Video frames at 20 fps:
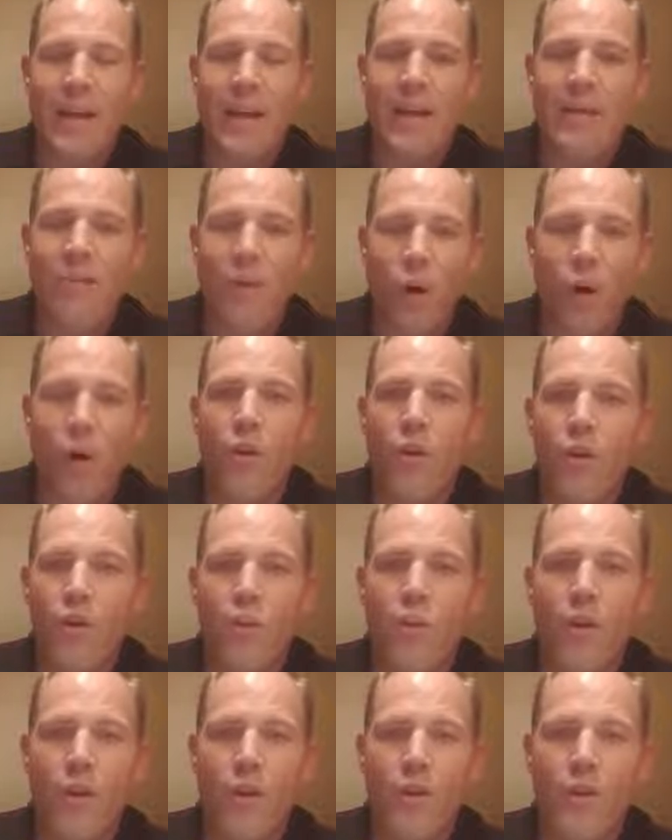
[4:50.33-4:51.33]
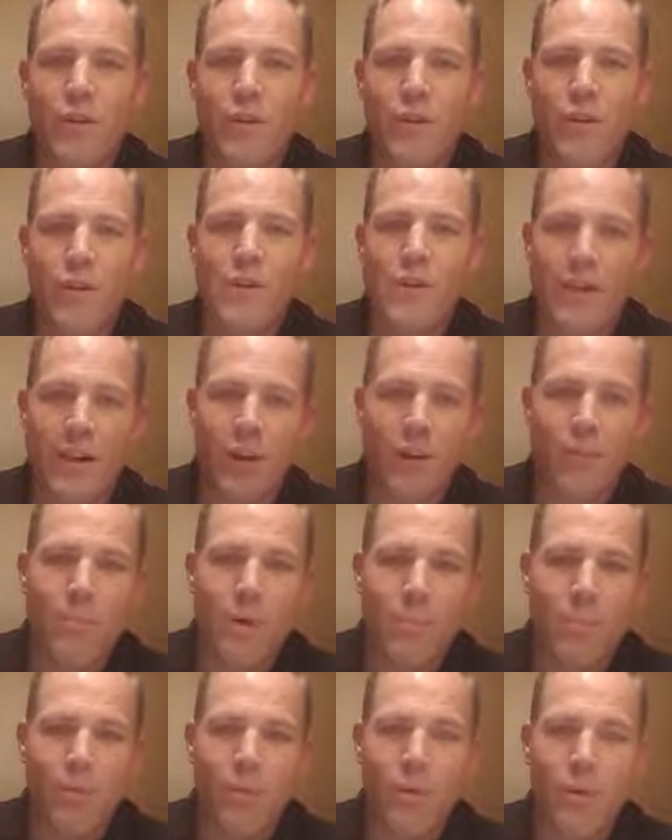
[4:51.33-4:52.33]
If all you want to do is tell
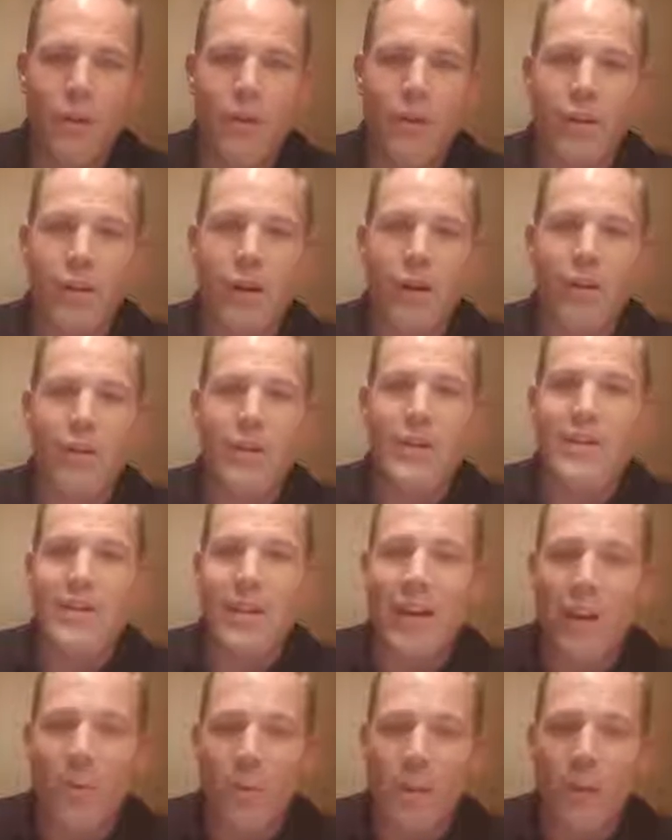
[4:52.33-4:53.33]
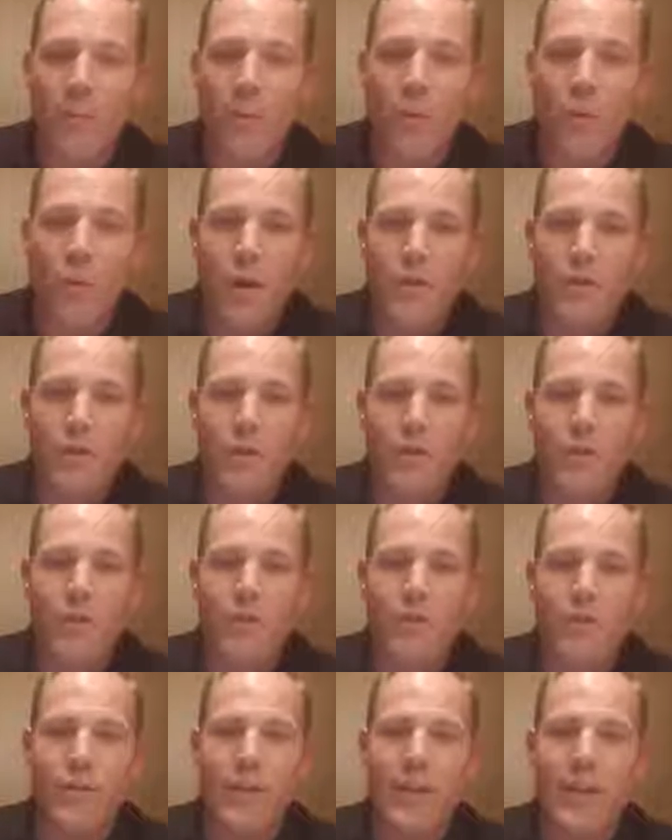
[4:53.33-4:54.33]
people where to go and tell people what to
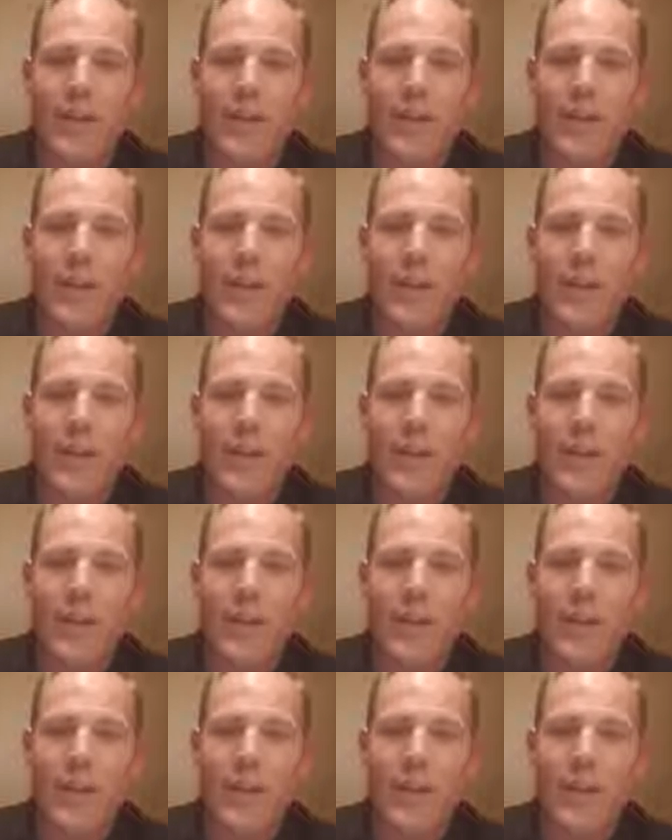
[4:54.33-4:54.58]
do,